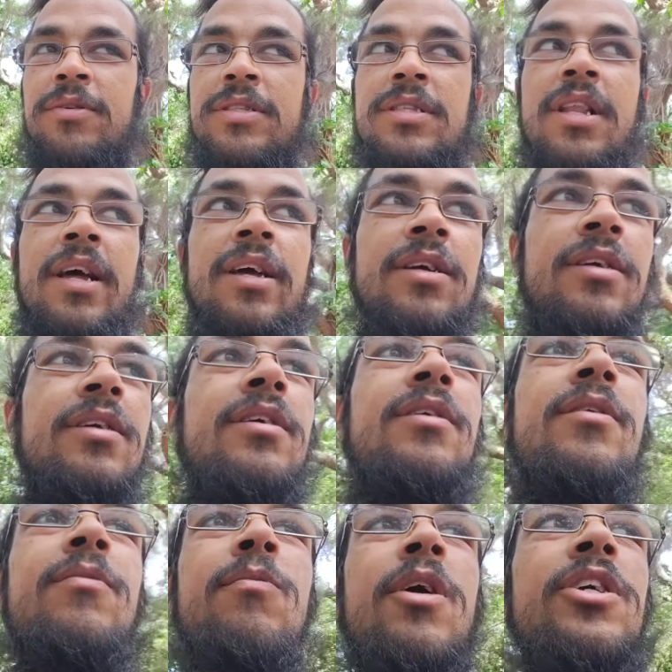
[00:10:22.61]
It's like
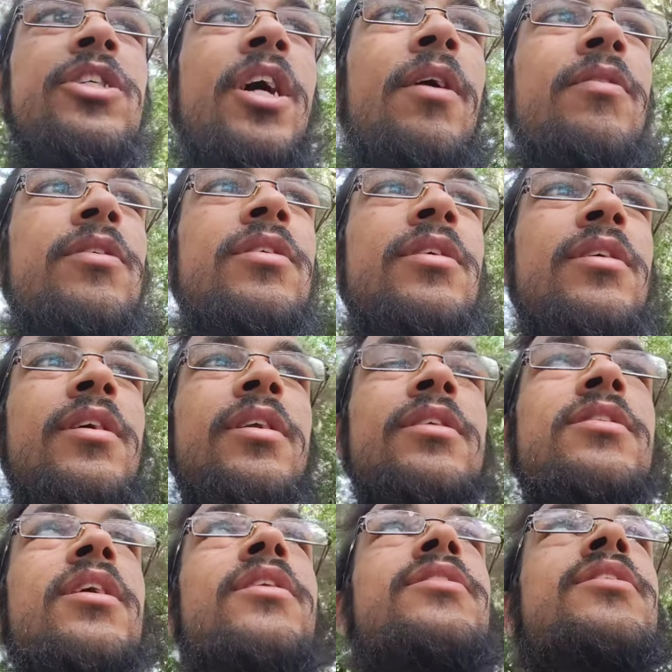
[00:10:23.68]
rush hour and
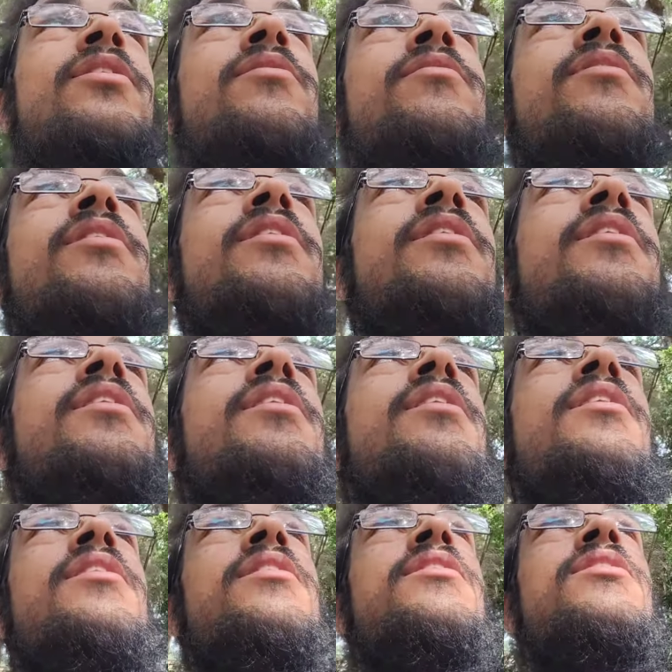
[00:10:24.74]
it's also
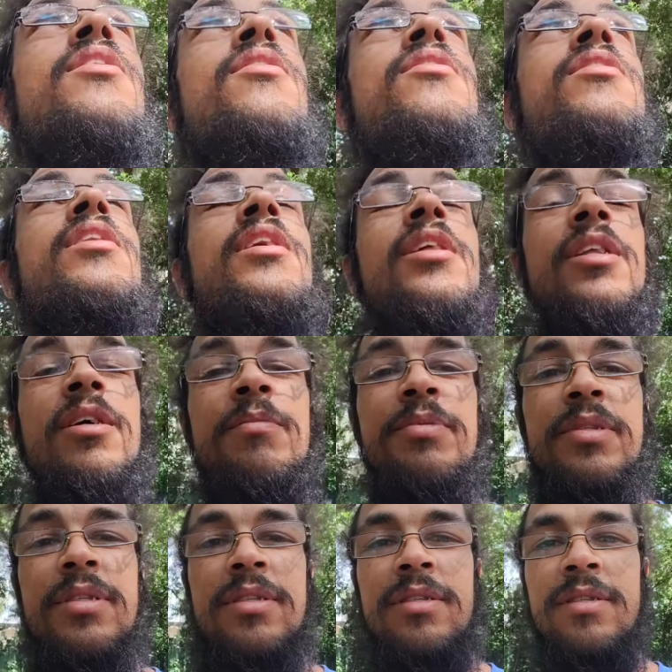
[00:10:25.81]
the solar
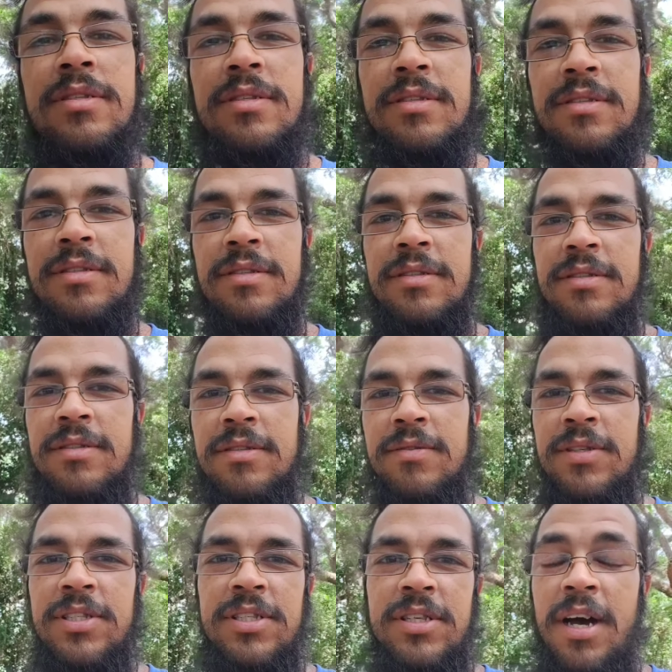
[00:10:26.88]
eclipse,
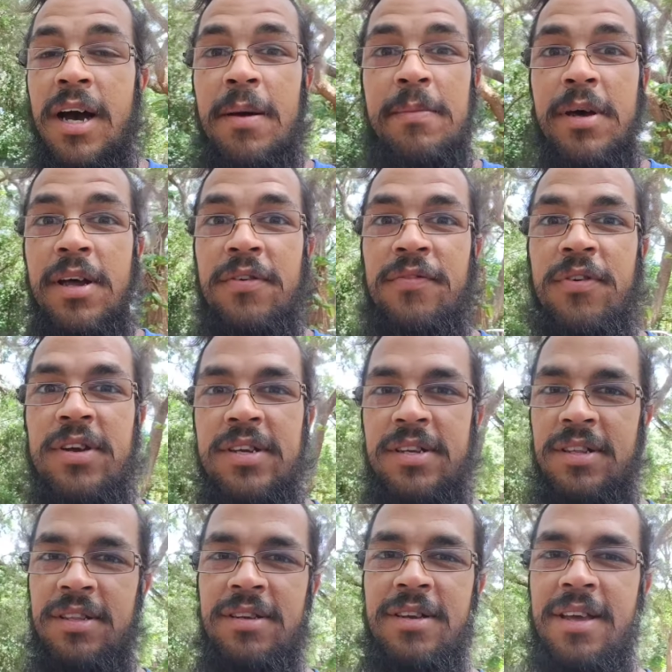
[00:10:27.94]
which I'm not afraid
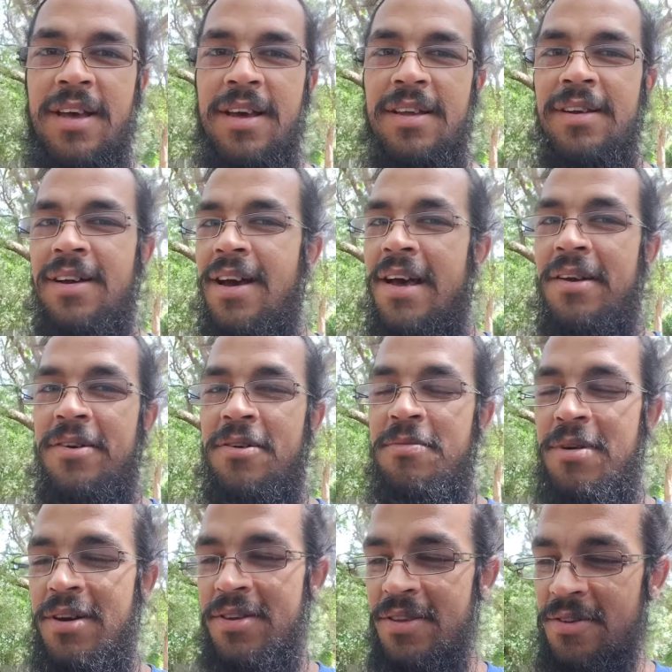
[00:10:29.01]
to look at. I don't know
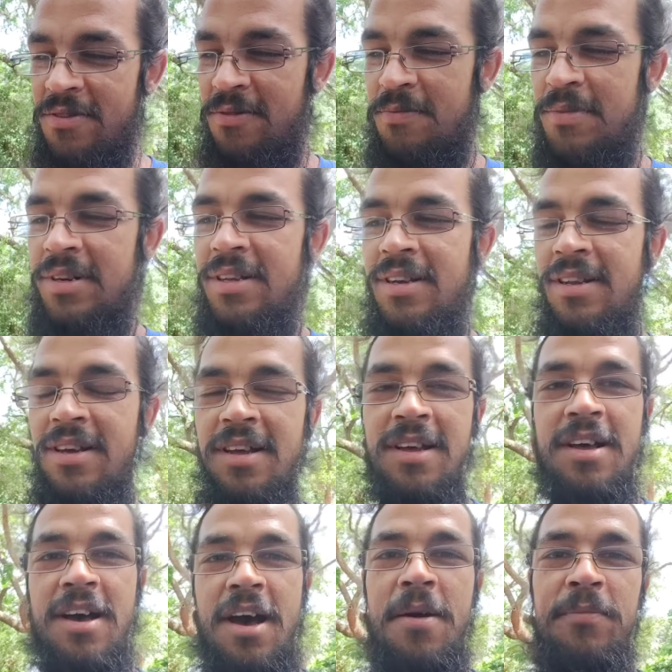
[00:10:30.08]
about you, but
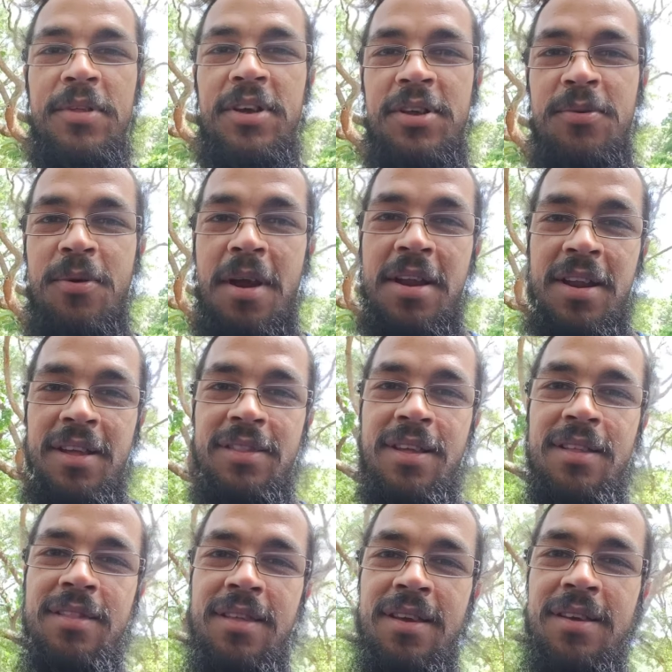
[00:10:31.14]
I'm looking right at
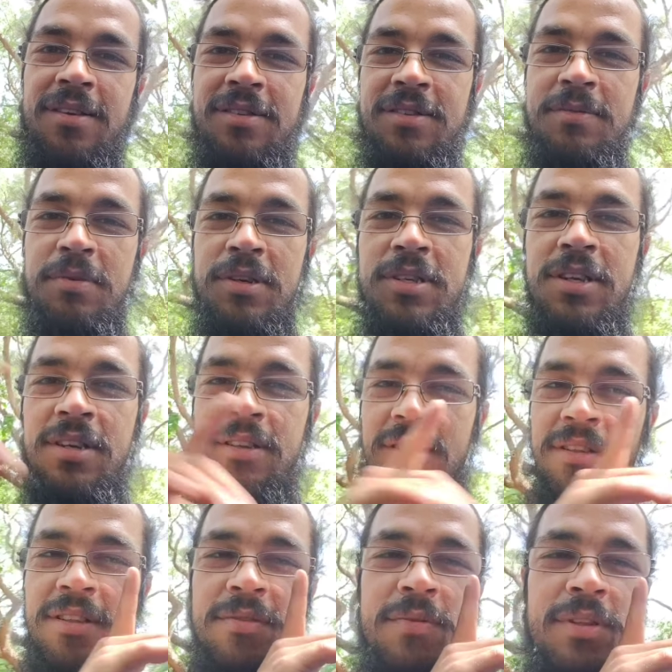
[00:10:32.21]
that thing,
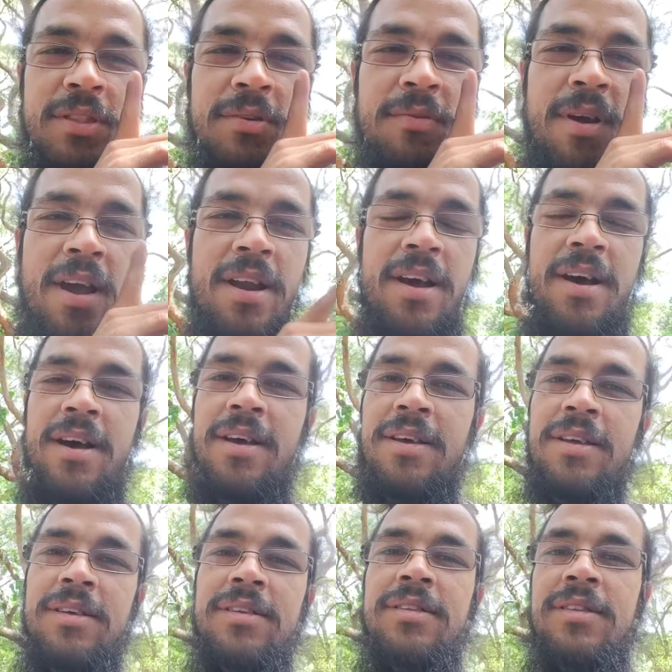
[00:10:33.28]
particularly with the right
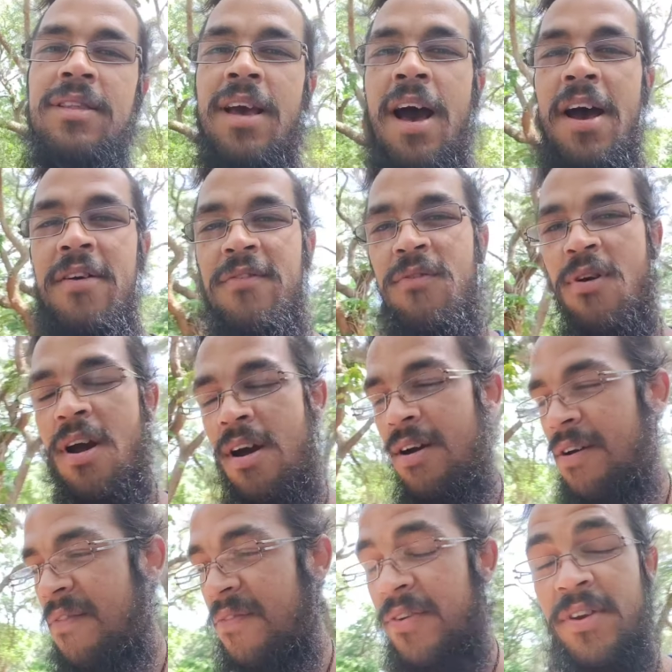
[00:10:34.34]
eye, the eye of
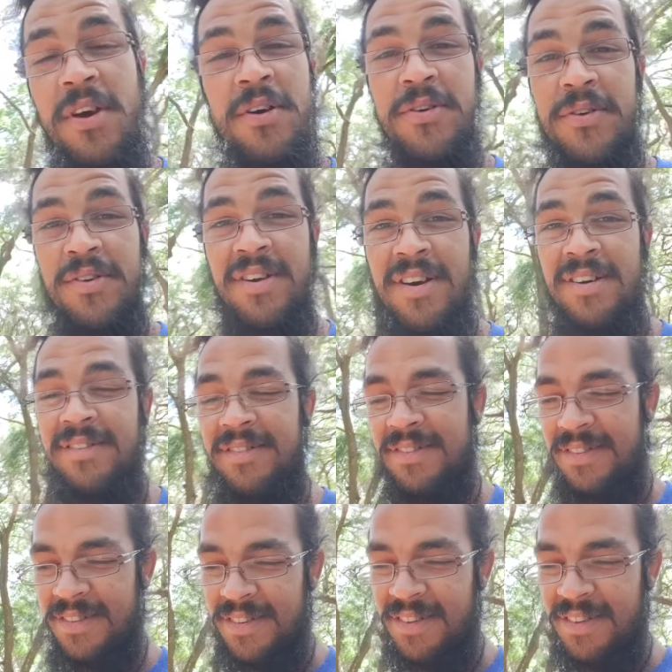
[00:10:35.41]
Ra. If you know, you know.